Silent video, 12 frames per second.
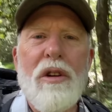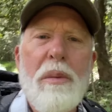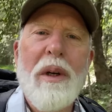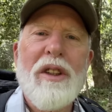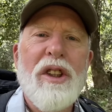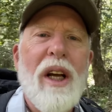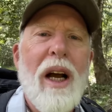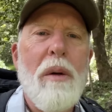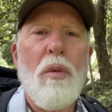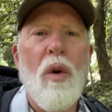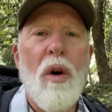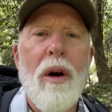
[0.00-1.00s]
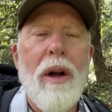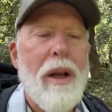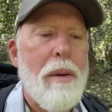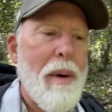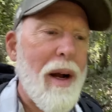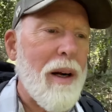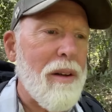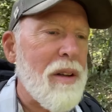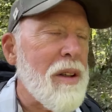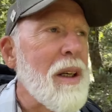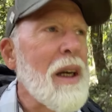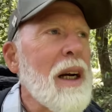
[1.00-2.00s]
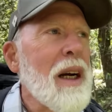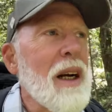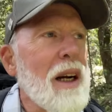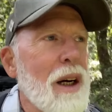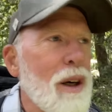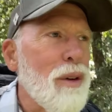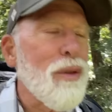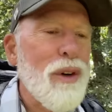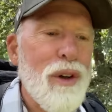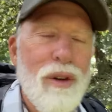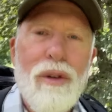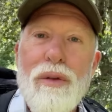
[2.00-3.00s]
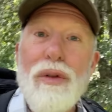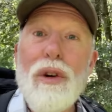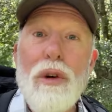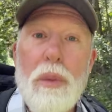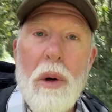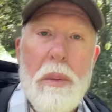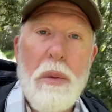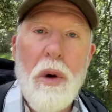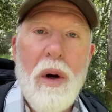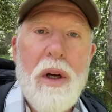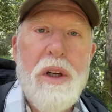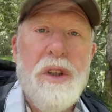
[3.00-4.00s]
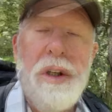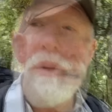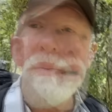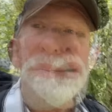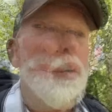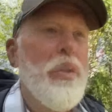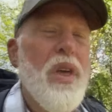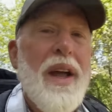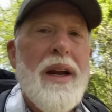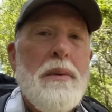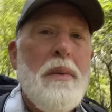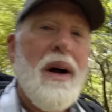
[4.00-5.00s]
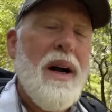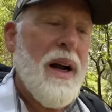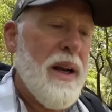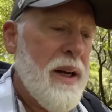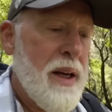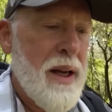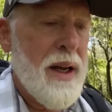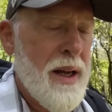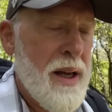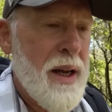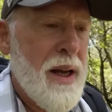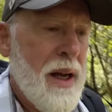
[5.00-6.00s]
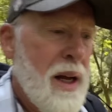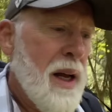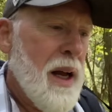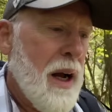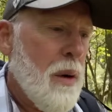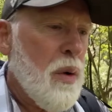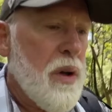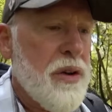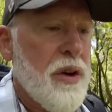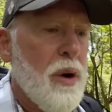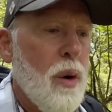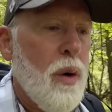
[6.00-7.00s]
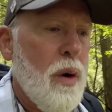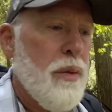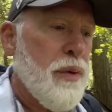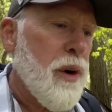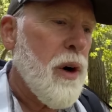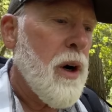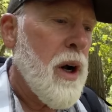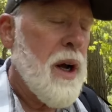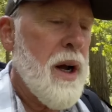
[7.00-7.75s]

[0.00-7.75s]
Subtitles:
much time worrying about food and food preparation. With that in mind, I want to go over